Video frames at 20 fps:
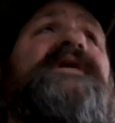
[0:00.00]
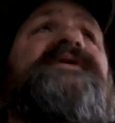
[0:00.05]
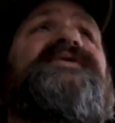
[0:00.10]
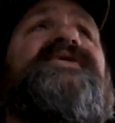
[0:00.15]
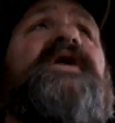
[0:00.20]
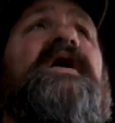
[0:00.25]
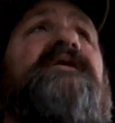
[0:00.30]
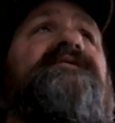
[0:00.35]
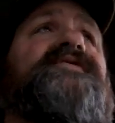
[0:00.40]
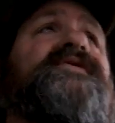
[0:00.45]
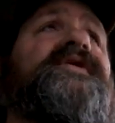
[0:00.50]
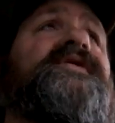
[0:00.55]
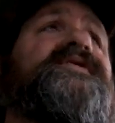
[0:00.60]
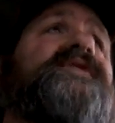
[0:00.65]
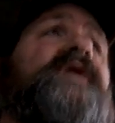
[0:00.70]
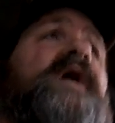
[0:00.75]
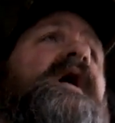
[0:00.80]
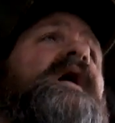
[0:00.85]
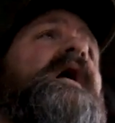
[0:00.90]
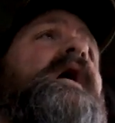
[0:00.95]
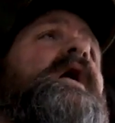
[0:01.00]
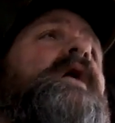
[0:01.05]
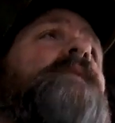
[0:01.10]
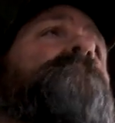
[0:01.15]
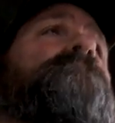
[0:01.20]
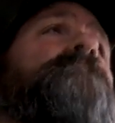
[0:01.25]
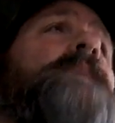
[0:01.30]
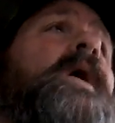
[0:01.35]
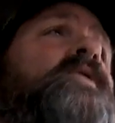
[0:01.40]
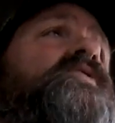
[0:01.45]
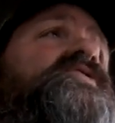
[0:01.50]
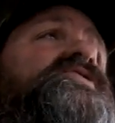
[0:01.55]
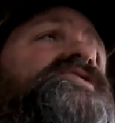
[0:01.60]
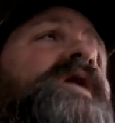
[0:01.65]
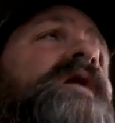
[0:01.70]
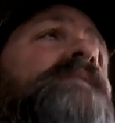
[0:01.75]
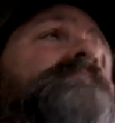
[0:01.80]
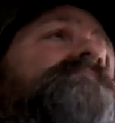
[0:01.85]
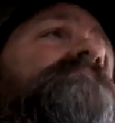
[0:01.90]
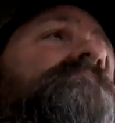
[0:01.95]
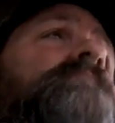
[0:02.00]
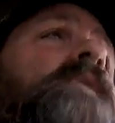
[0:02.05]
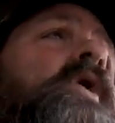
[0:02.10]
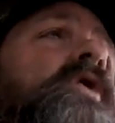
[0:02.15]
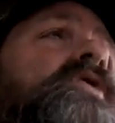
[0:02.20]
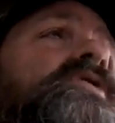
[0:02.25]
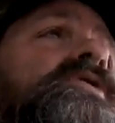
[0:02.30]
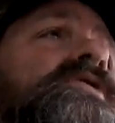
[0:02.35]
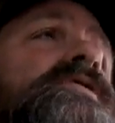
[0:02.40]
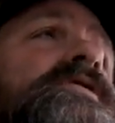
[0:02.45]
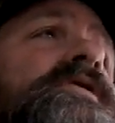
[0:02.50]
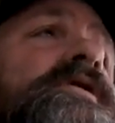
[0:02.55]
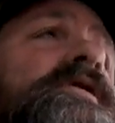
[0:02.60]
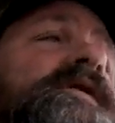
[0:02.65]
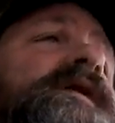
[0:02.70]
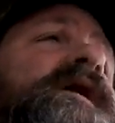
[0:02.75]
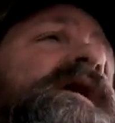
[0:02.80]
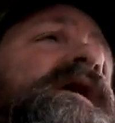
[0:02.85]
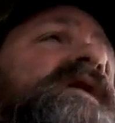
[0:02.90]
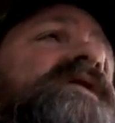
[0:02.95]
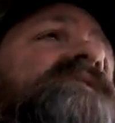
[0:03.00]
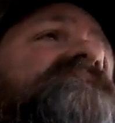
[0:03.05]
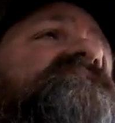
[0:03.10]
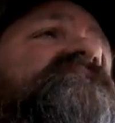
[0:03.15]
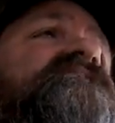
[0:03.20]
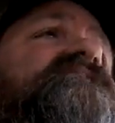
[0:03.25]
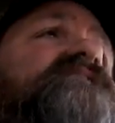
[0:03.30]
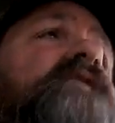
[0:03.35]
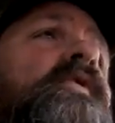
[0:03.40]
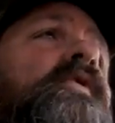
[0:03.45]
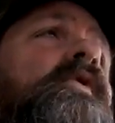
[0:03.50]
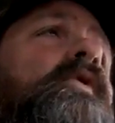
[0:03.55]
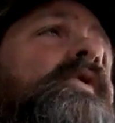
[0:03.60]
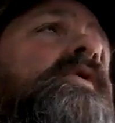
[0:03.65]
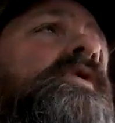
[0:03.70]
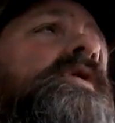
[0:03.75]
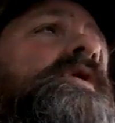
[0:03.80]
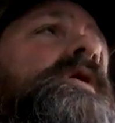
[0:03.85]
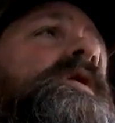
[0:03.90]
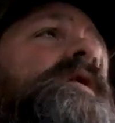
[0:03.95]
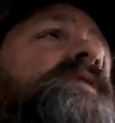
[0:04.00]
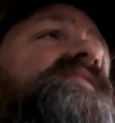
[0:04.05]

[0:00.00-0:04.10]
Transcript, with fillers: these services, most of them are looking for